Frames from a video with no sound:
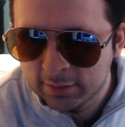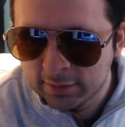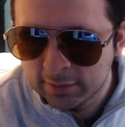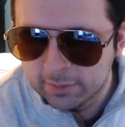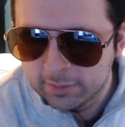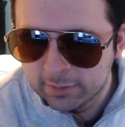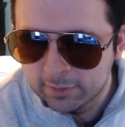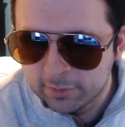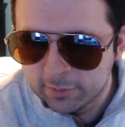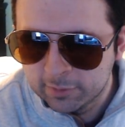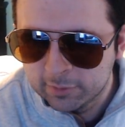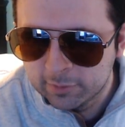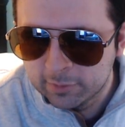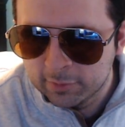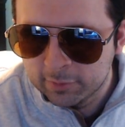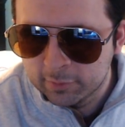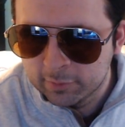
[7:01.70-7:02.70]

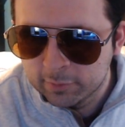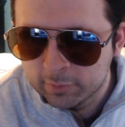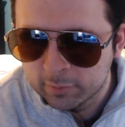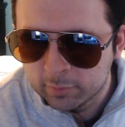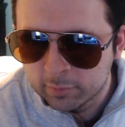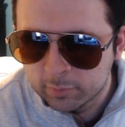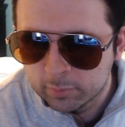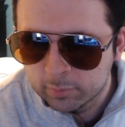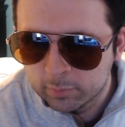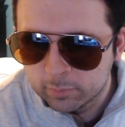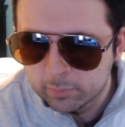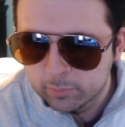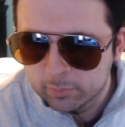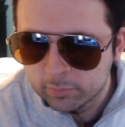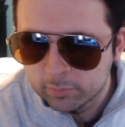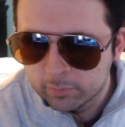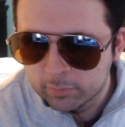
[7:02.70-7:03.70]

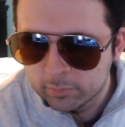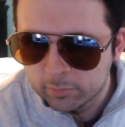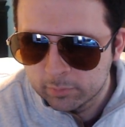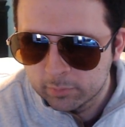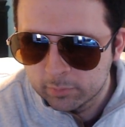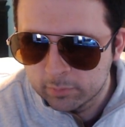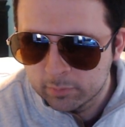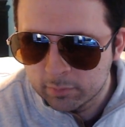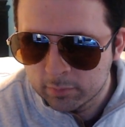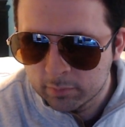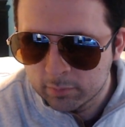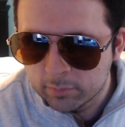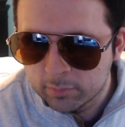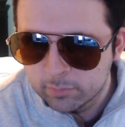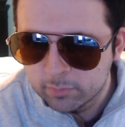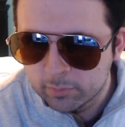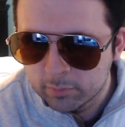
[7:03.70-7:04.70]

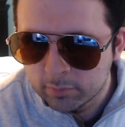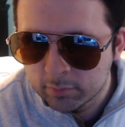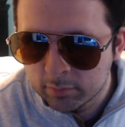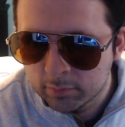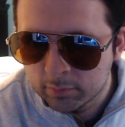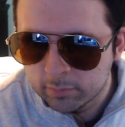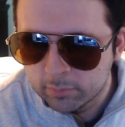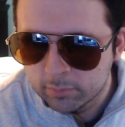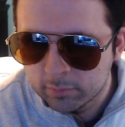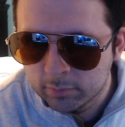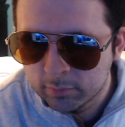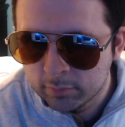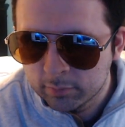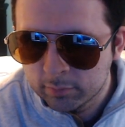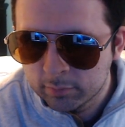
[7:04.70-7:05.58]
[no speech]